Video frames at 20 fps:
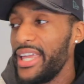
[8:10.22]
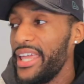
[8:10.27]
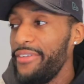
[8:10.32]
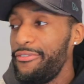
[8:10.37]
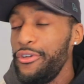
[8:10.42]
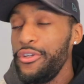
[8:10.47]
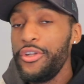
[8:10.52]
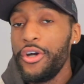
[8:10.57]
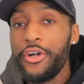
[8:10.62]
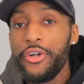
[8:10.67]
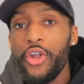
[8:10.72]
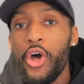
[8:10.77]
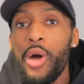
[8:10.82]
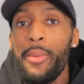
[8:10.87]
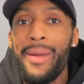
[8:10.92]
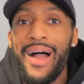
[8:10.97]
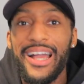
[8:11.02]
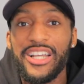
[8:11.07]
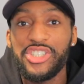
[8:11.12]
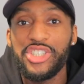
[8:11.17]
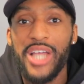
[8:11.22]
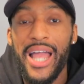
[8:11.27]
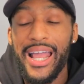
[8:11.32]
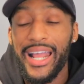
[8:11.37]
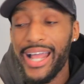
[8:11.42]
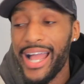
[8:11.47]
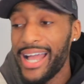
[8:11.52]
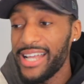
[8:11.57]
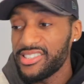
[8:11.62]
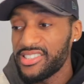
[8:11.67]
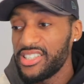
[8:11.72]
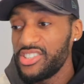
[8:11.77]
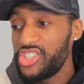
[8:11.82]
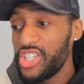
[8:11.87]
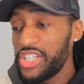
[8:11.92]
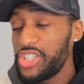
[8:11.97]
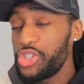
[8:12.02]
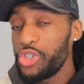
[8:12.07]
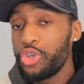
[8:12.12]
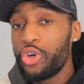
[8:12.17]
If you don't know about Shank, I
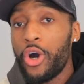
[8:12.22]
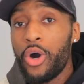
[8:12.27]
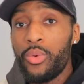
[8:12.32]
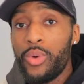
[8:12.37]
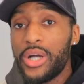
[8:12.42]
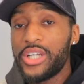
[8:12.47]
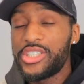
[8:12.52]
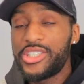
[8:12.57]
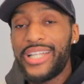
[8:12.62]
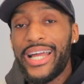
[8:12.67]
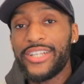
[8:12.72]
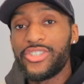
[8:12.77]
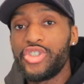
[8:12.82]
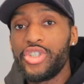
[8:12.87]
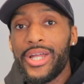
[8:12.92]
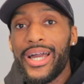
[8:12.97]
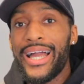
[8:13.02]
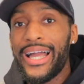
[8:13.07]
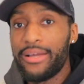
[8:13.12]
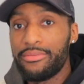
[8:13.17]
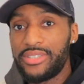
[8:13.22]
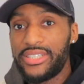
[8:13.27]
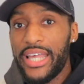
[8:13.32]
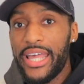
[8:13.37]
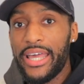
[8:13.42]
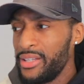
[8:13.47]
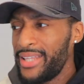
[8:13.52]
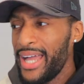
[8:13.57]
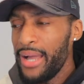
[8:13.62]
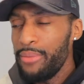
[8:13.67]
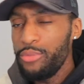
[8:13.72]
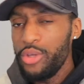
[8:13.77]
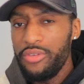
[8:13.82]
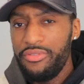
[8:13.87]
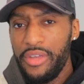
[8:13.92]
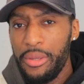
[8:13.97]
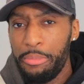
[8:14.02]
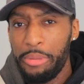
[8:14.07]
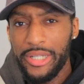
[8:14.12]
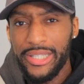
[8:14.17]
suggest you go watch that, do you know what I'm saying? That
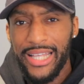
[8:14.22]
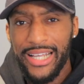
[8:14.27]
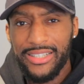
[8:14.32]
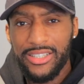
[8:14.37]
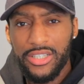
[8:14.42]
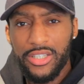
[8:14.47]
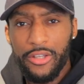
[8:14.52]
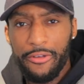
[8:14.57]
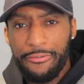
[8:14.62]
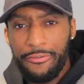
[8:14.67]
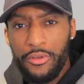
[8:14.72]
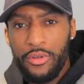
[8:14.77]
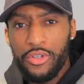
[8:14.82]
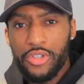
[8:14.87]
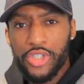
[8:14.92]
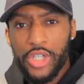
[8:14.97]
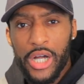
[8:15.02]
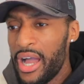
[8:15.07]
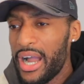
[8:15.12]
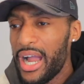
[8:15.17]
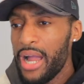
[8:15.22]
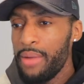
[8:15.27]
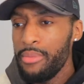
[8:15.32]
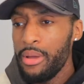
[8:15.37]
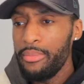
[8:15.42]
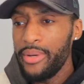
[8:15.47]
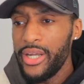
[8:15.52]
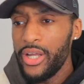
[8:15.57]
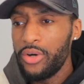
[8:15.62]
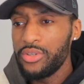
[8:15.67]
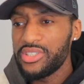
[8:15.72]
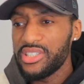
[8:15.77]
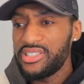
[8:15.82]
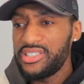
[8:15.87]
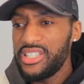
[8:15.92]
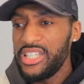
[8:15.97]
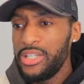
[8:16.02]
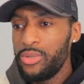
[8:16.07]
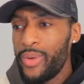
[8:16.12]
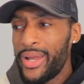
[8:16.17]
movie predicted the future. I remember there was a
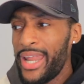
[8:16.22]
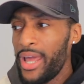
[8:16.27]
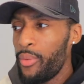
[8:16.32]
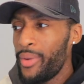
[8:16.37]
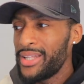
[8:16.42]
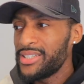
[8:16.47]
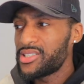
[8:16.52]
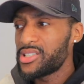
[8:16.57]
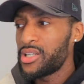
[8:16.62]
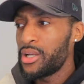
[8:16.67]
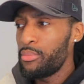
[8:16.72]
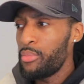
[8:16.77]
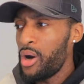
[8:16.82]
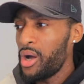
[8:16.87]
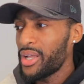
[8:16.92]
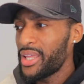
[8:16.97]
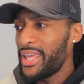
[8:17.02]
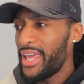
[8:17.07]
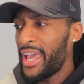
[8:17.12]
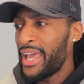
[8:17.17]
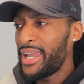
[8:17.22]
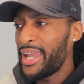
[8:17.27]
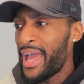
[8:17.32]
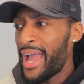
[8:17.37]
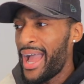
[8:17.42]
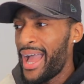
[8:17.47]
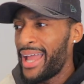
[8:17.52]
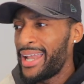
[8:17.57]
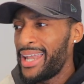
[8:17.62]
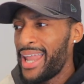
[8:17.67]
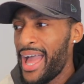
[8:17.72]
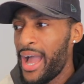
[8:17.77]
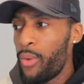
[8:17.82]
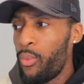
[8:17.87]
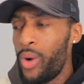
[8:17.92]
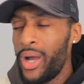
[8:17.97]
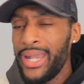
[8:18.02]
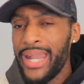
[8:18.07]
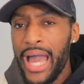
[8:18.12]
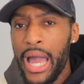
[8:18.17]
scene where they went to the market and that, and
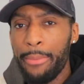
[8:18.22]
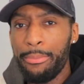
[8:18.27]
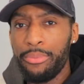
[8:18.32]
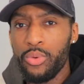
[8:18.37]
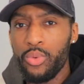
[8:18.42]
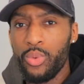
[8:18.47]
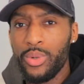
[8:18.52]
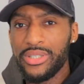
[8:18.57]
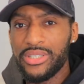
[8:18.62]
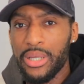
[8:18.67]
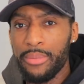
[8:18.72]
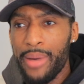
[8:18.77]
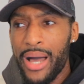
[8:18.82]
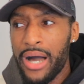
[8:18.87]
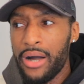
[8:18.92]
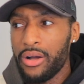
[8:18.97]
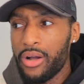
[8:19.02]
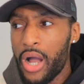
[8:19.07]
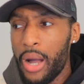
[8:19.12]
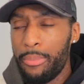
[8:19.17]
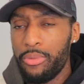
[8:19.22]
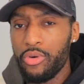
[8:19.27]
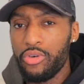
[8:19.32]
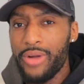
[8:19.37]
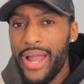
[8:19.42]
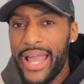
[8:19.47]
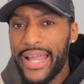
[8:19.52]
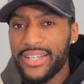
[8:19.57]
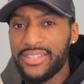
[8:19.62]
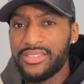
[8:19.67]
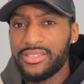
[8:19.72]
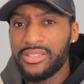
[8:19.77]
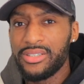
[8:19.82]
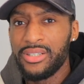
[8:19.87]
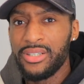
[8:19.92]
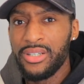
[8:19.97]
like one apple was about a couple racks